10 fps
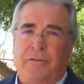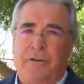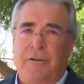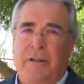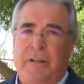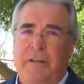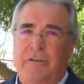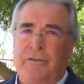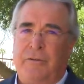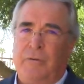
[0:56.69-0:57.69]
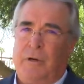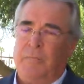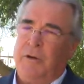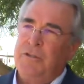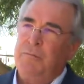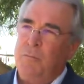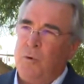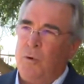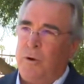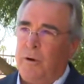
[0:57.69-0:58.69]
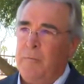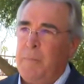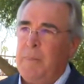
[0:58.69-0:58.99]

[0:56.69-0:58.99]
Turn it into a much more